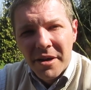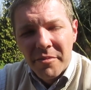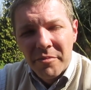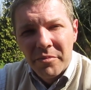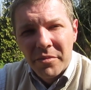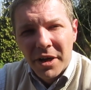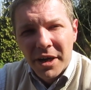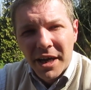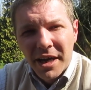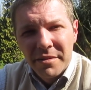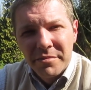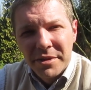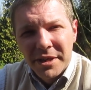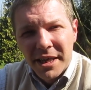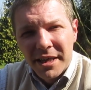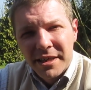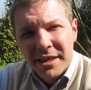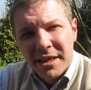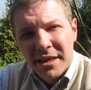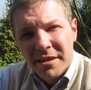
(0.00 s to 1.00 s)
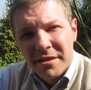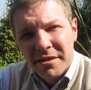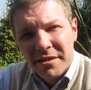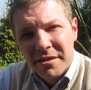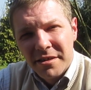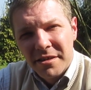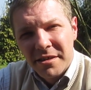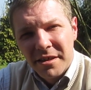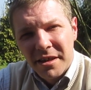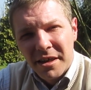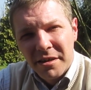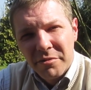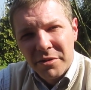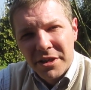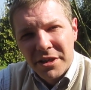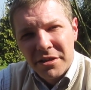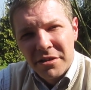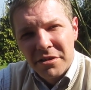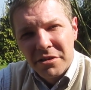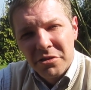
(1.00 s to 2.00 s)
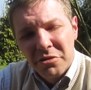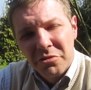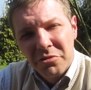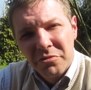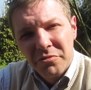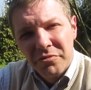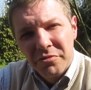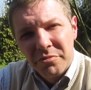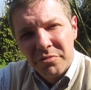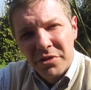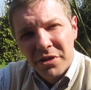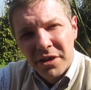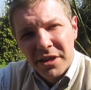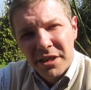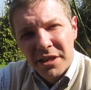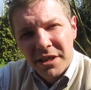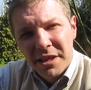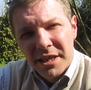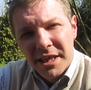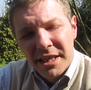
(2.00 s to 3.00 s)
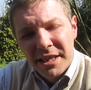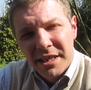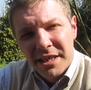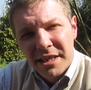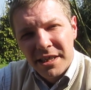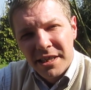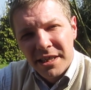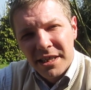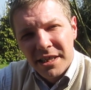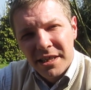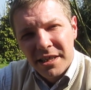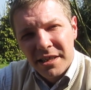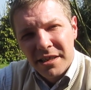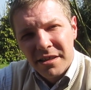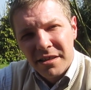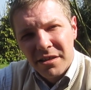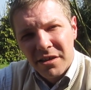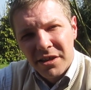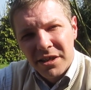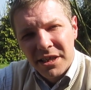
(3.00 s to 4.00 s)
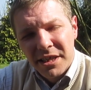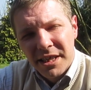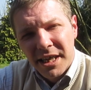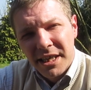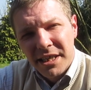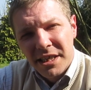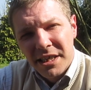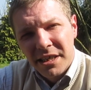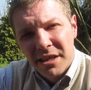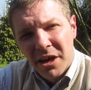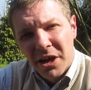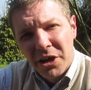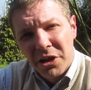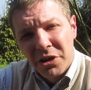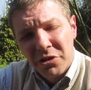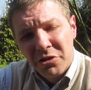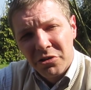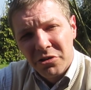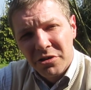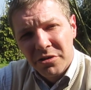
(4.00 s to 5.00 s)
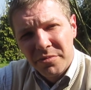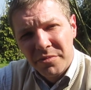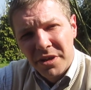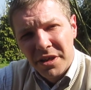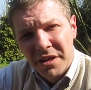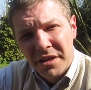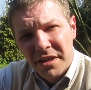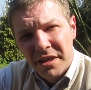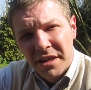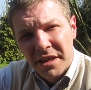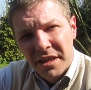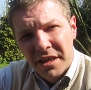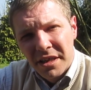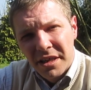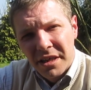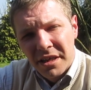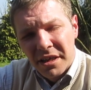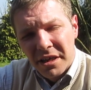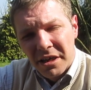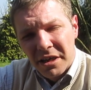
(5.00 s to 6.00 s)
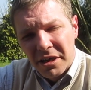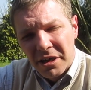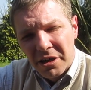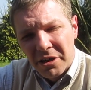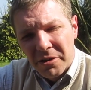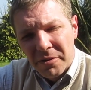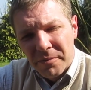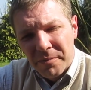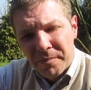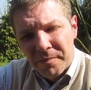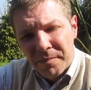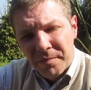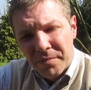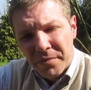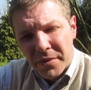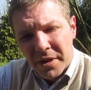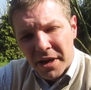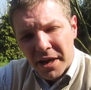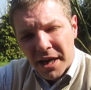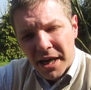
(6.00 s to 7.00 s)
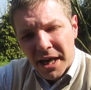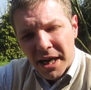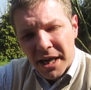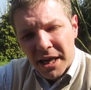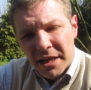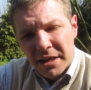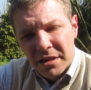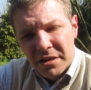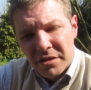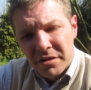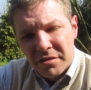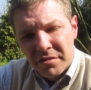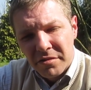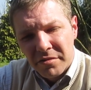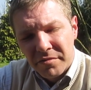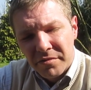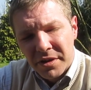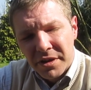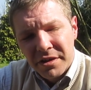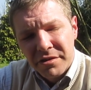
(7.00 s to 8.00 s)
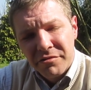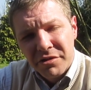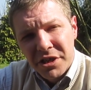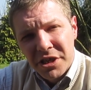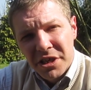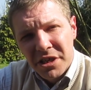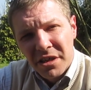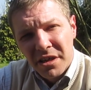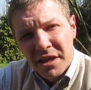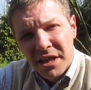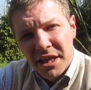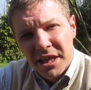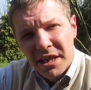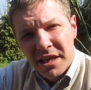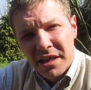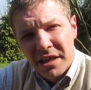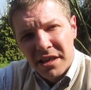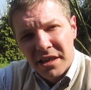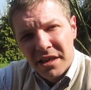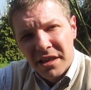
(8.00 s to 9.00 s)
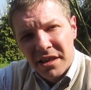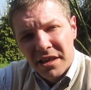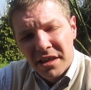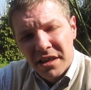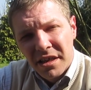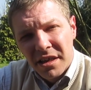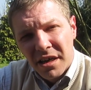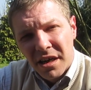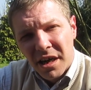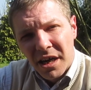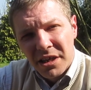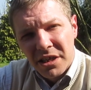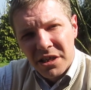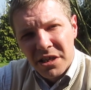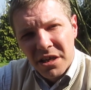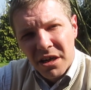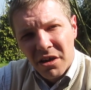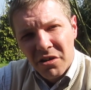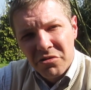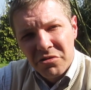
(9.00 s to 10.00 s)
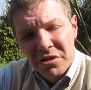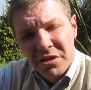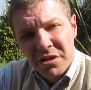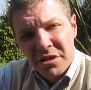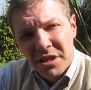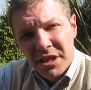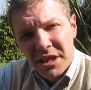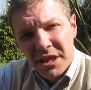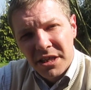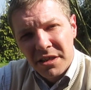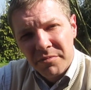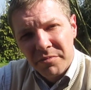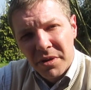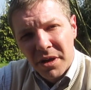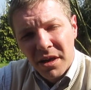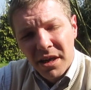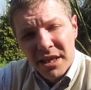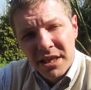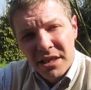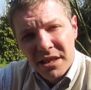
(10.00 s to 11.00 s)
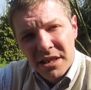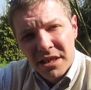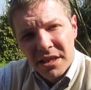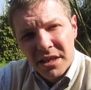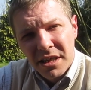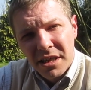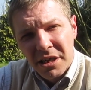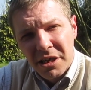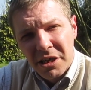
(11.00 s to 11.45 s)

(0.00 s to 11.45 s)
My name's Andy Hudson. I went to school from 1986 to 1989 at Crookham. And very recently, I disclosed to the police